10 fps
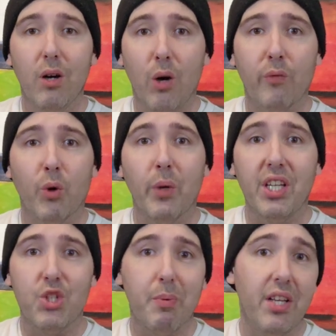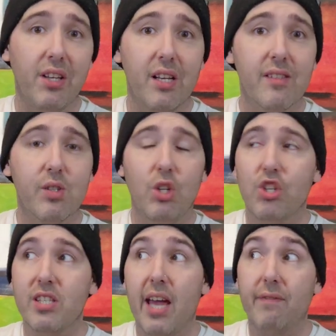over what each button is. So you
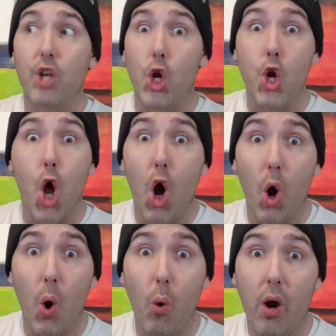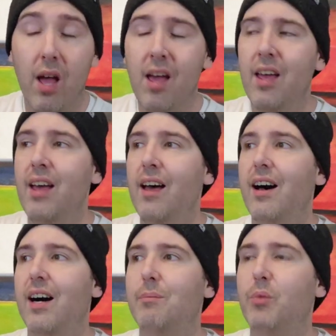just have to know,
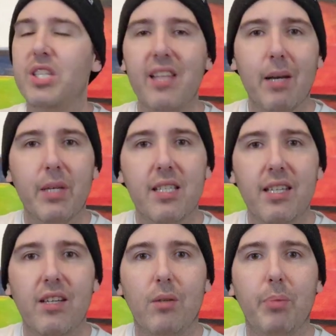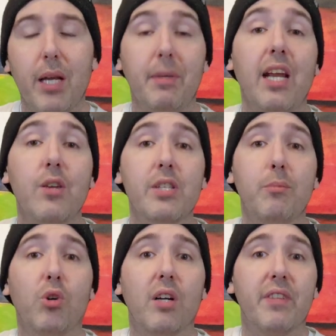um, which is not a big deal, but I mean, I use
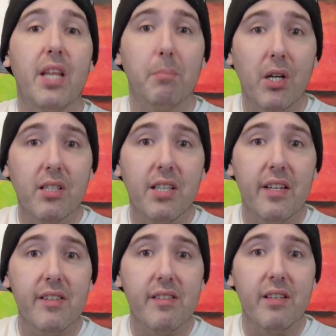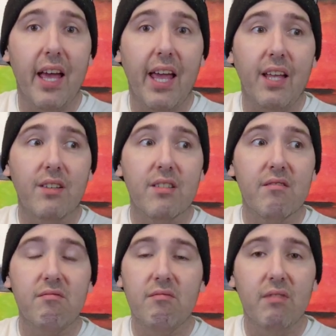it more often than Marc does. And
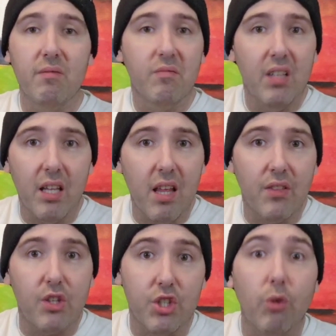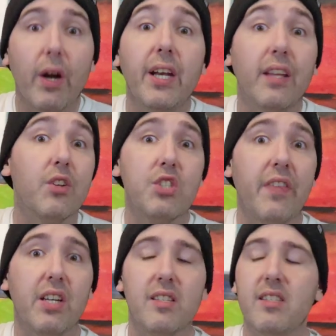there's no writing, there's
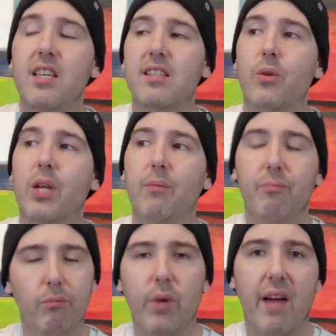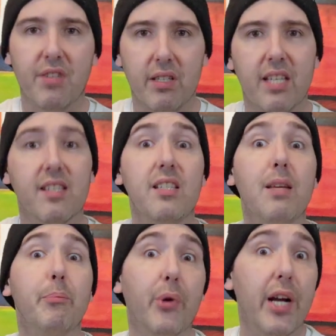nothing to see. So he, we have to, it's a
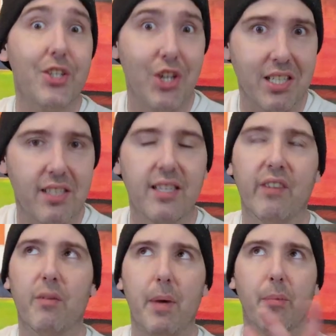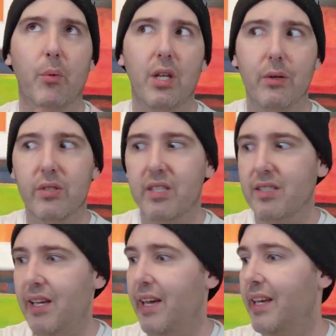team project because I remember what it used to
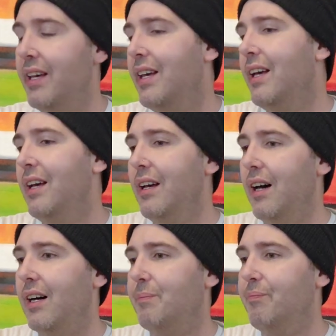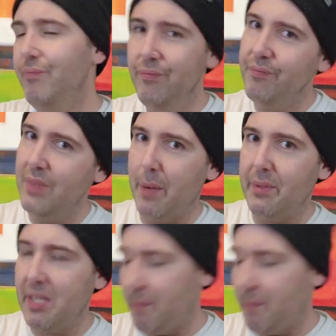say. Um, that was